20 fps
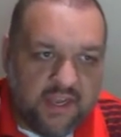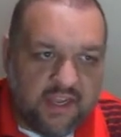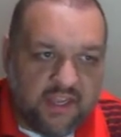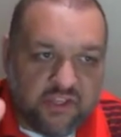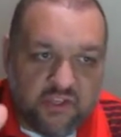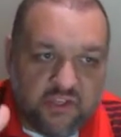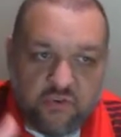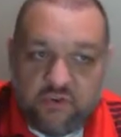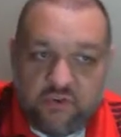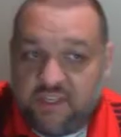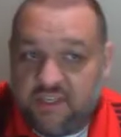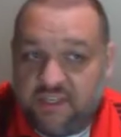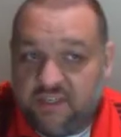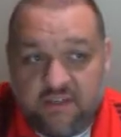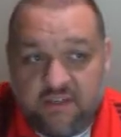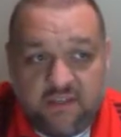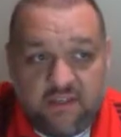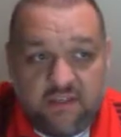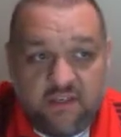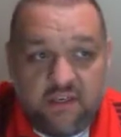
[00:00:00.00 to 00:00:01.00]
you
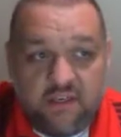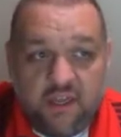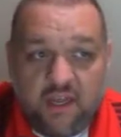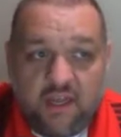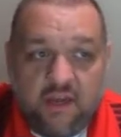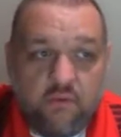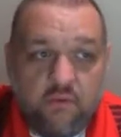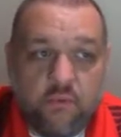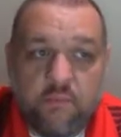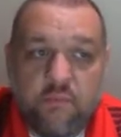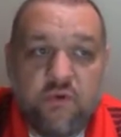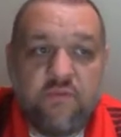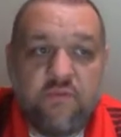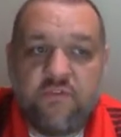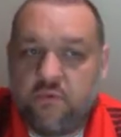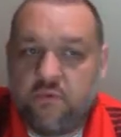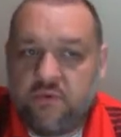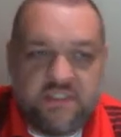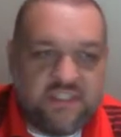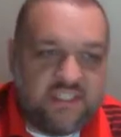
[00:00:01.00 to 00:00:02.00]
can remove
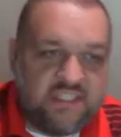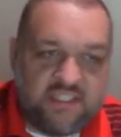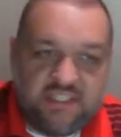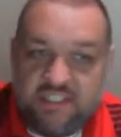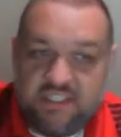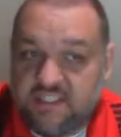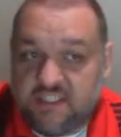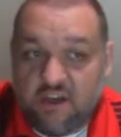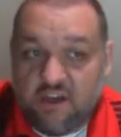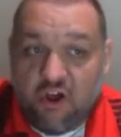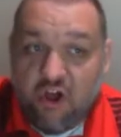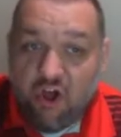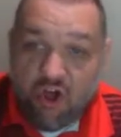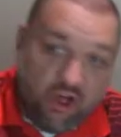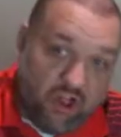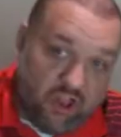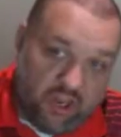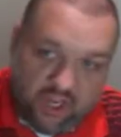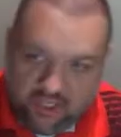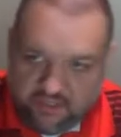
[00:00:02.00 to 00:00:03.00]
the resistance to
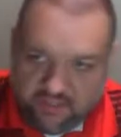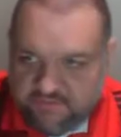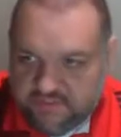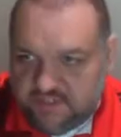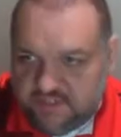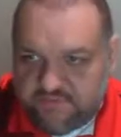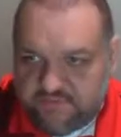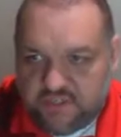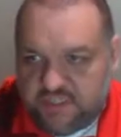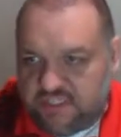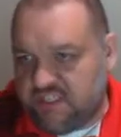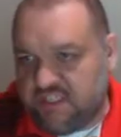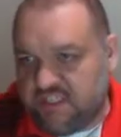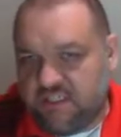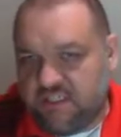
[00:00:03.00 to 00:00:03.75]
all of the different,